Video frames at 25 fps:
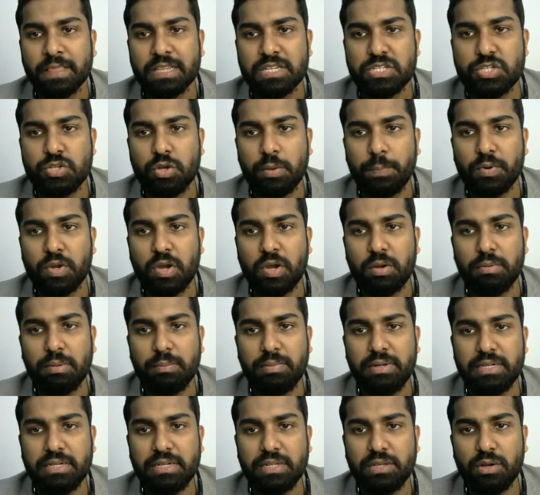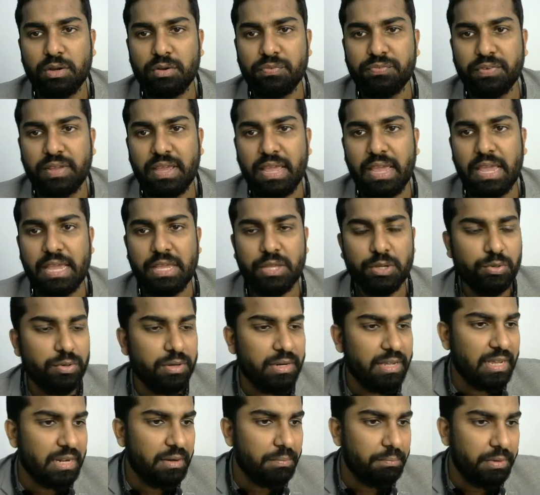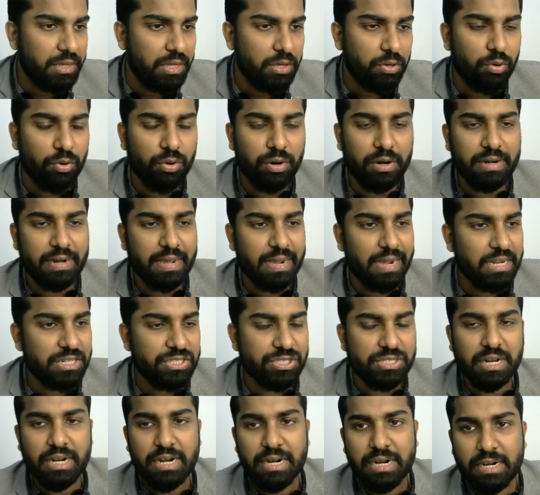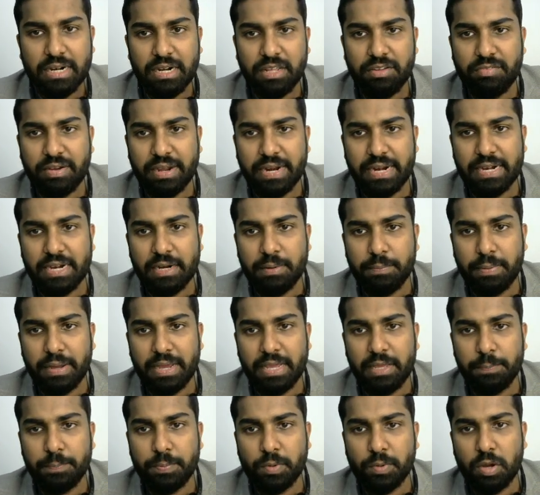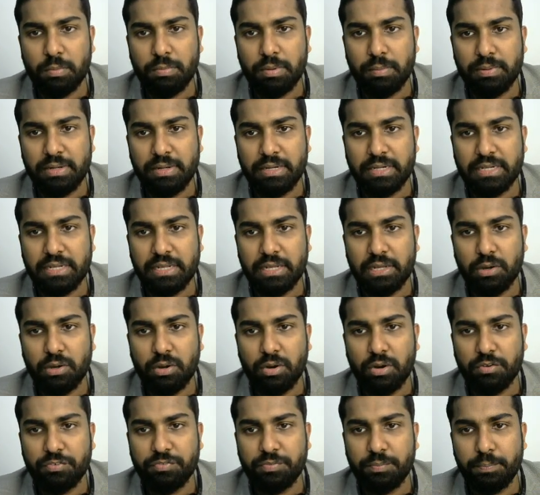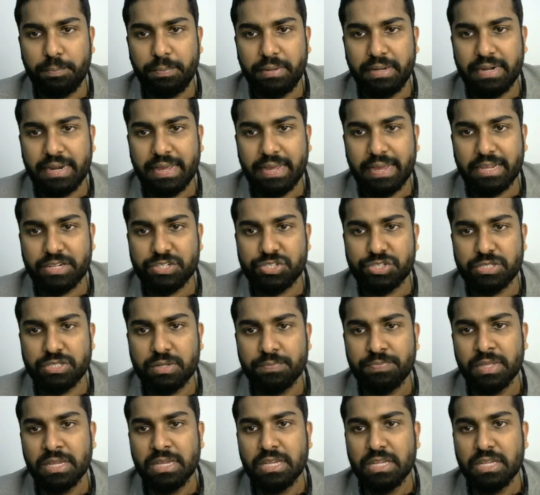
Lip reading: So probability of A union B whole dash divided by probability of B dash.